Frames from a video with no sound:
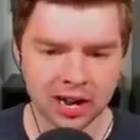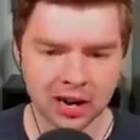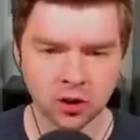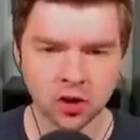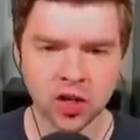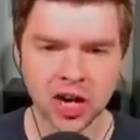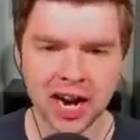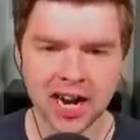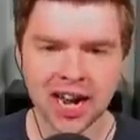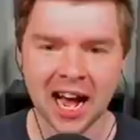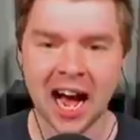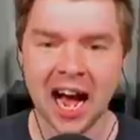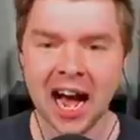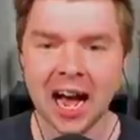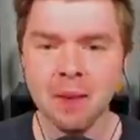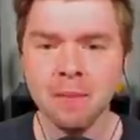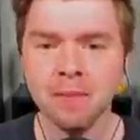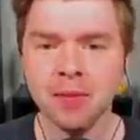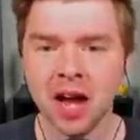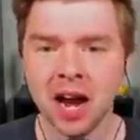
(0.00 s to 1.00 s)
Now, Chad,
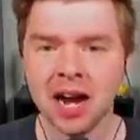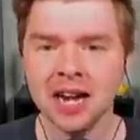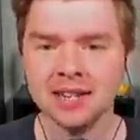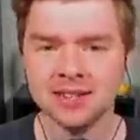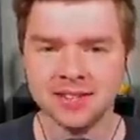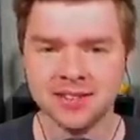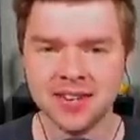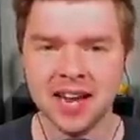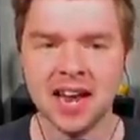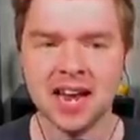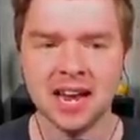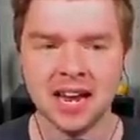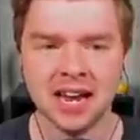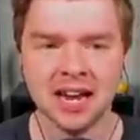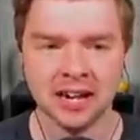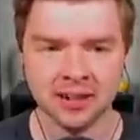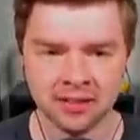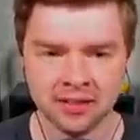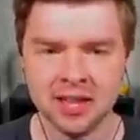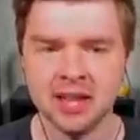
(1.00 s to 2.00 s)
I'm not saying